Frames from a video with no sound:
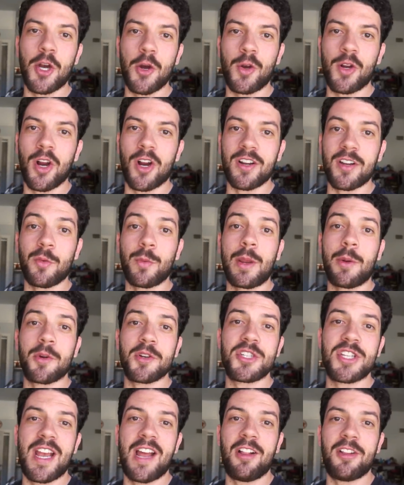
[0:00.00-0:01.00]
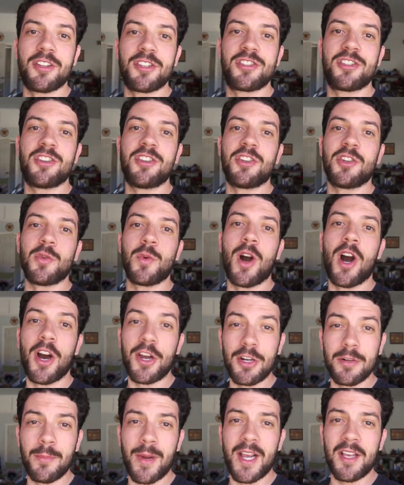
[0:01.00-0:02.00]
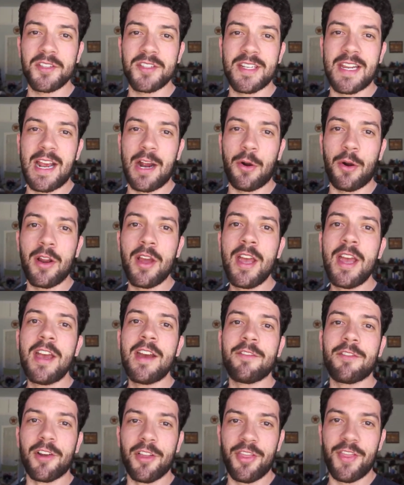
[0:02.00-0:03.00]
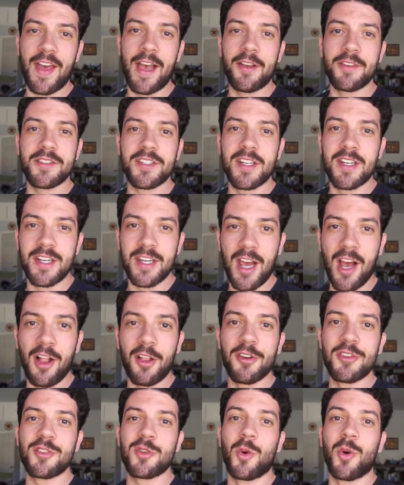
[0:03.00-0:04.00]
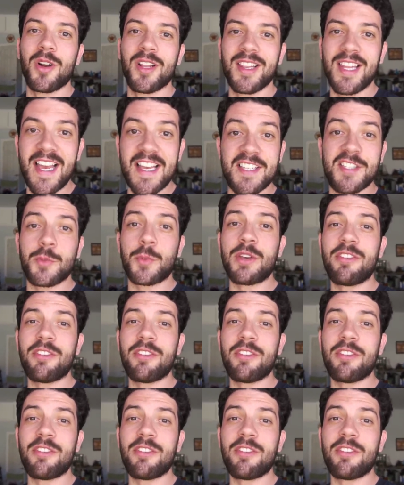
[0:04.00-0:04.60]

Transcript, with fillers: go-kart, and we were challenged to do one hundred miles an hour for one thousand dollars or less.